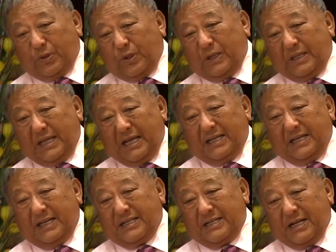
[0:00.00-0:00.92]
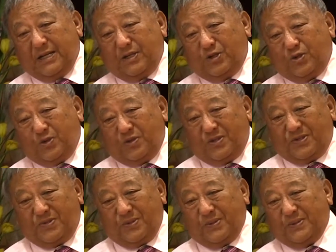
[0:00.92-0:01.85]
call that intelligent
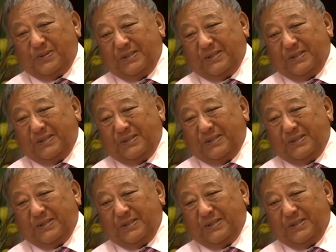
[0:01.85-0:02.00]
too.